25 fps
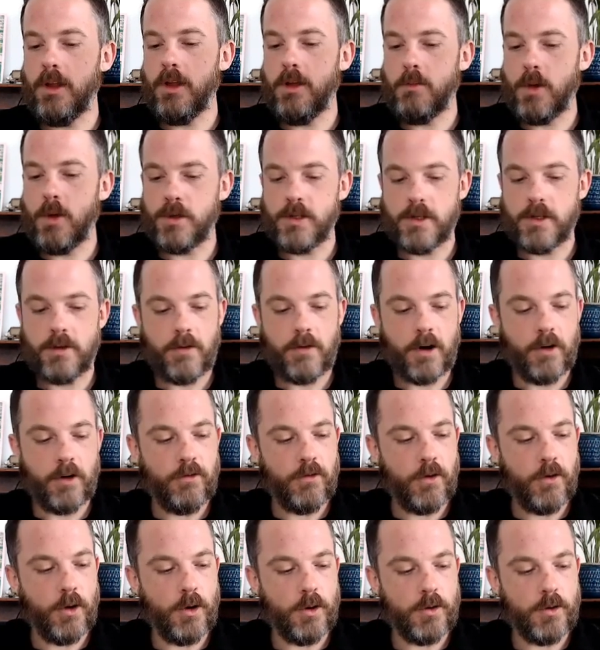most of our
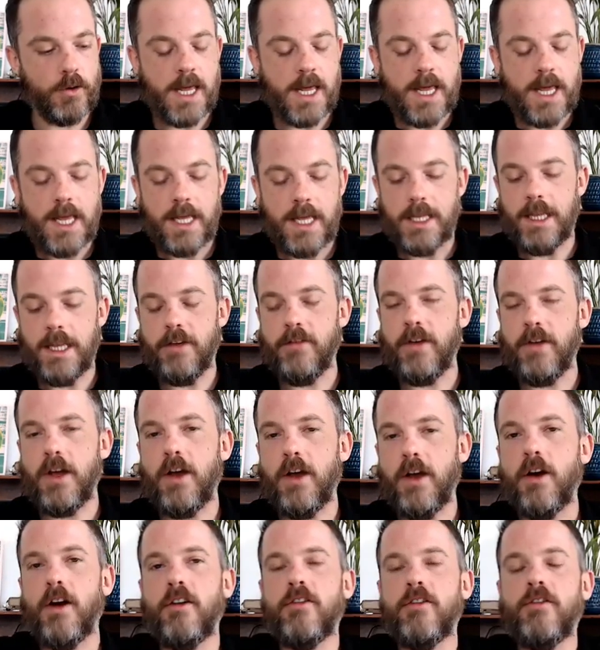photos living
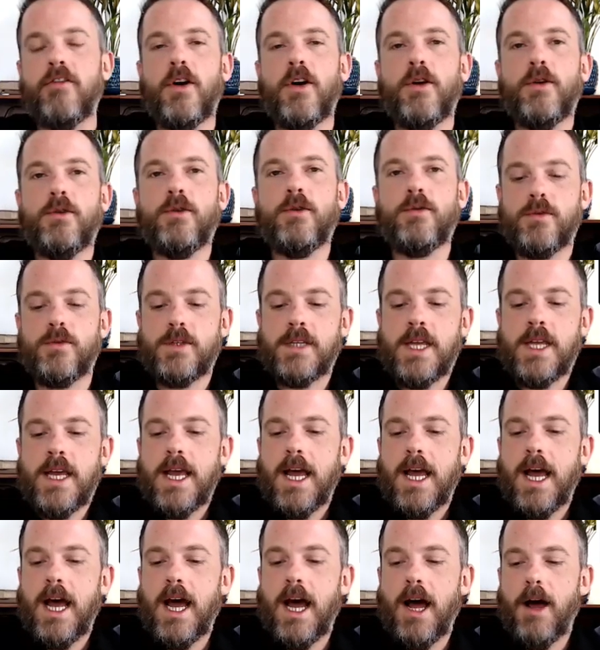on our phones.
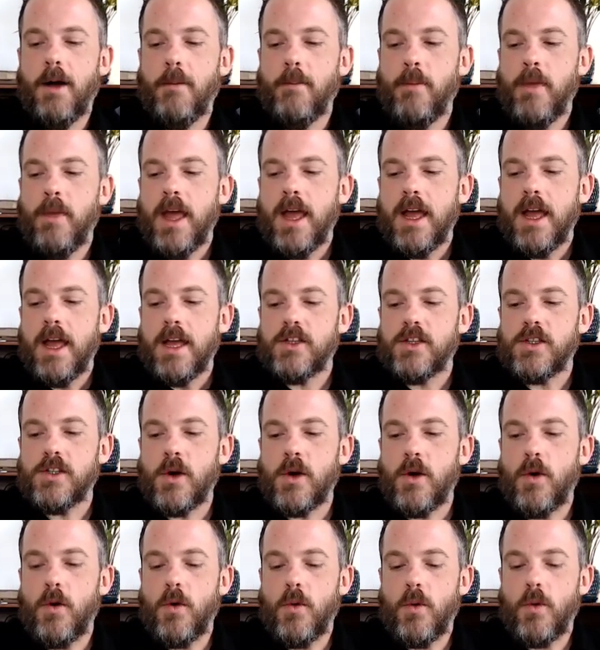
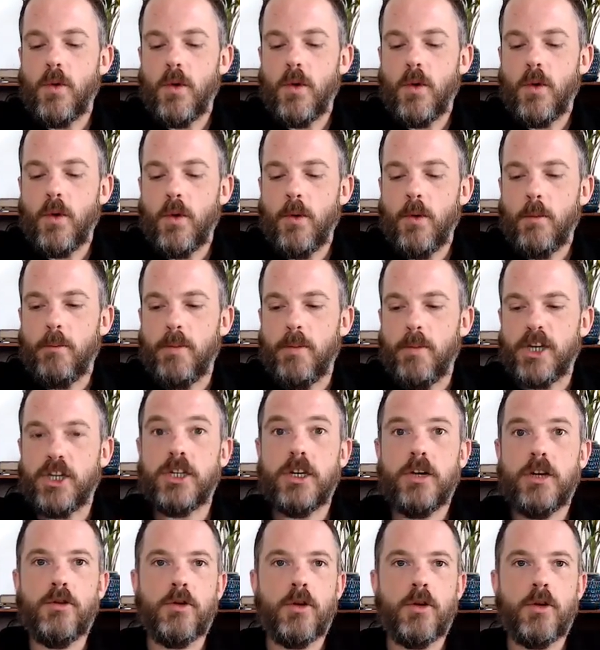But
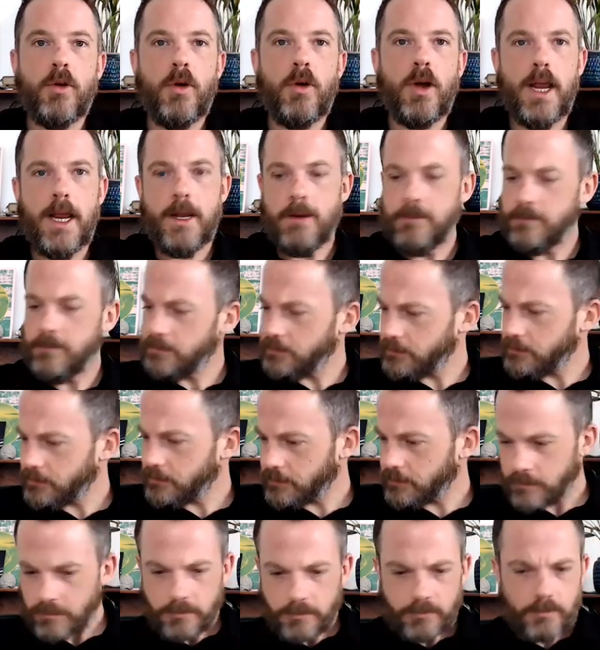Shi Guorui
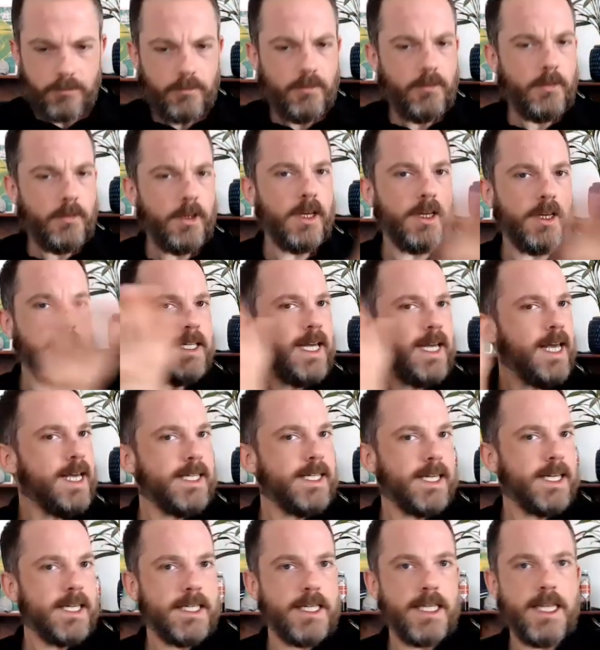takes
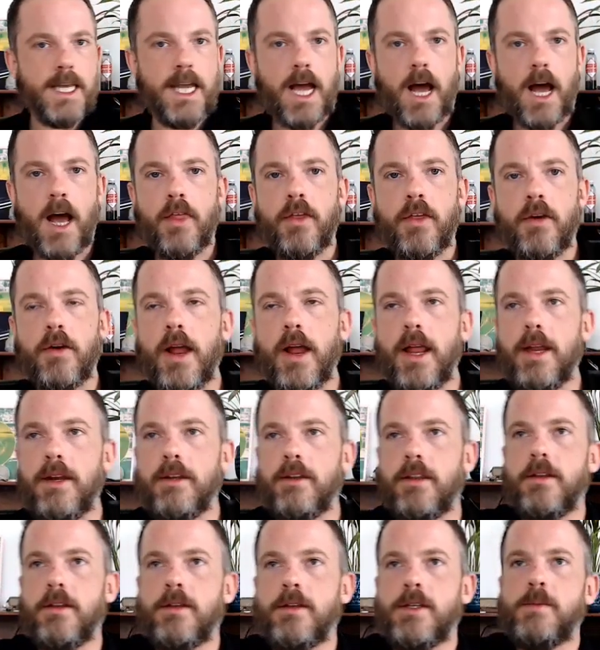us to the other end
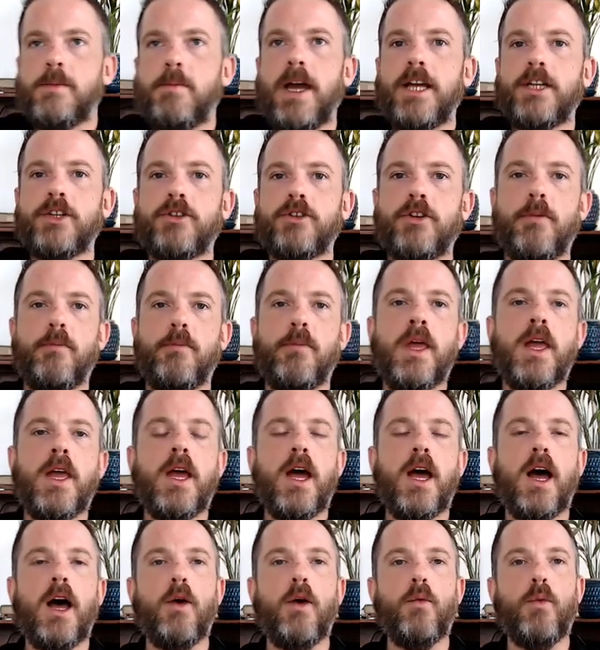of the spectrum,
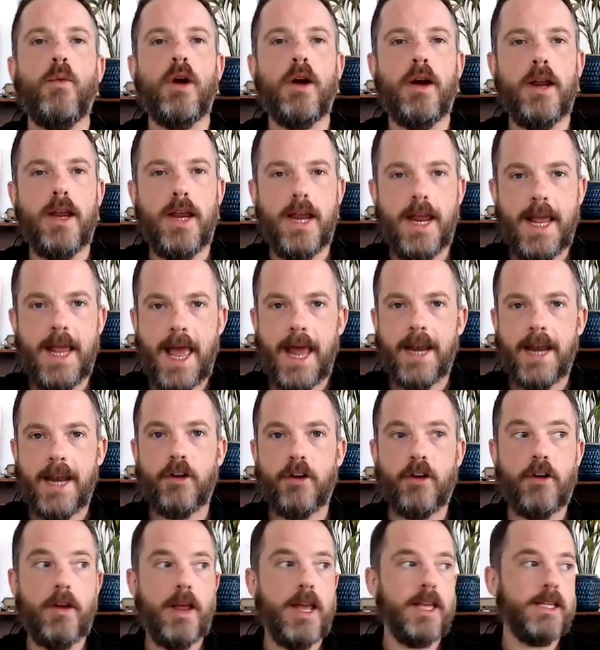where he again
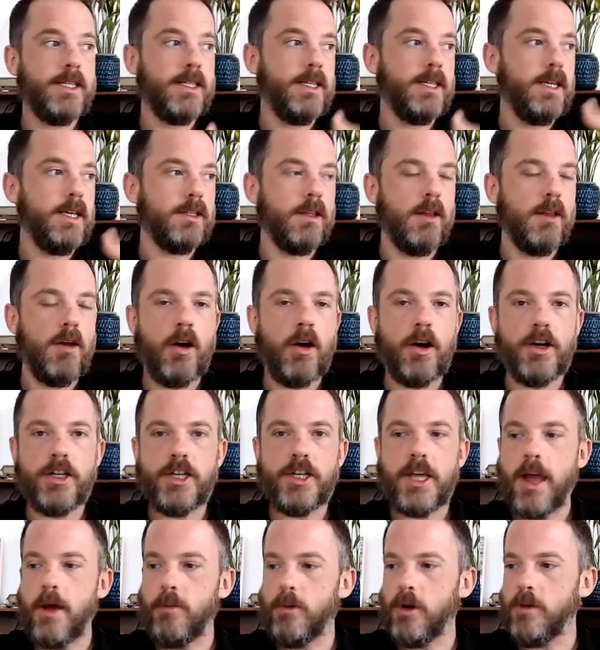creates these large
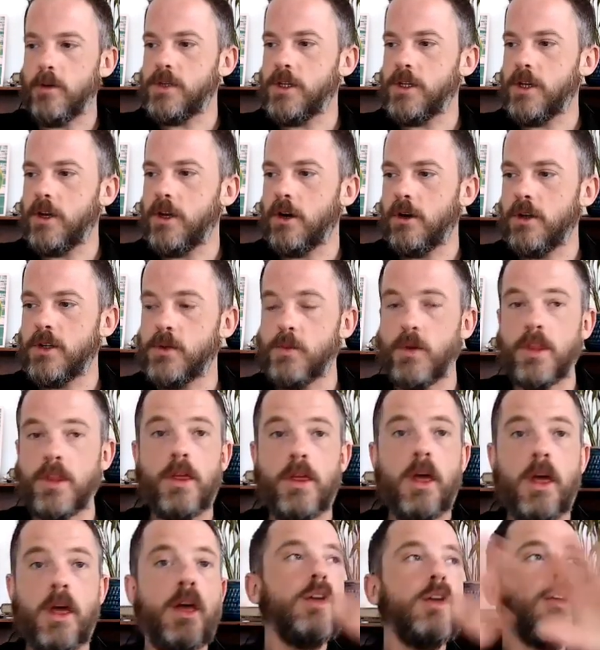camera obscuras with
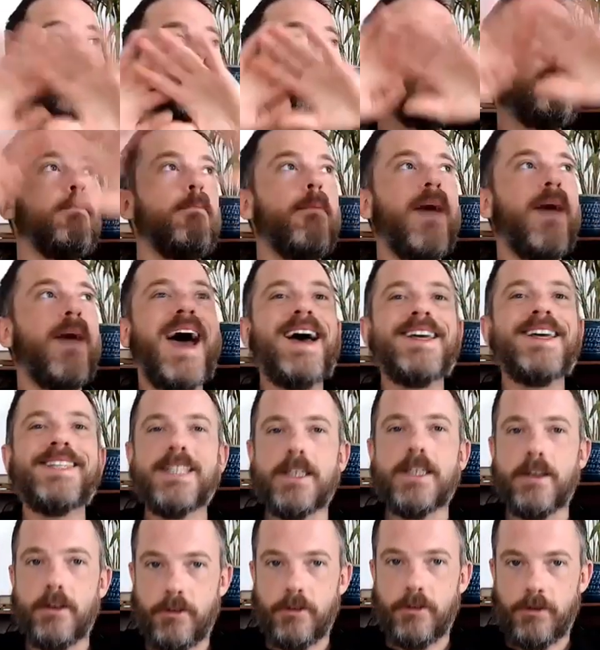
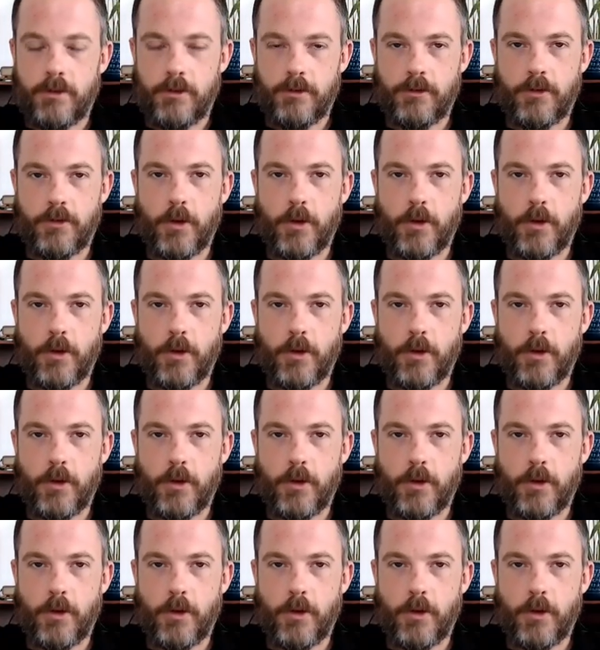massive